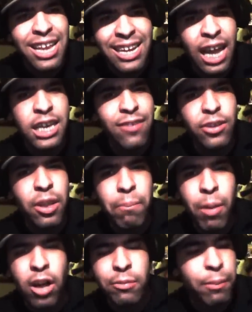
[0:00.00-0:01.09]
not even the
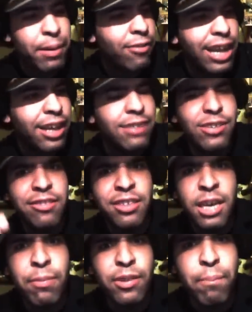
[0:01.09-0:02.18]
bottom of the barrel, not even the
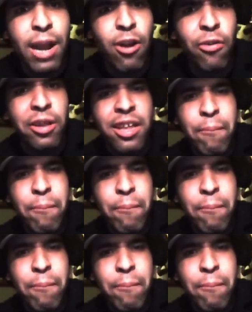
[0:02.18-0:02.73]
tip of the barrel,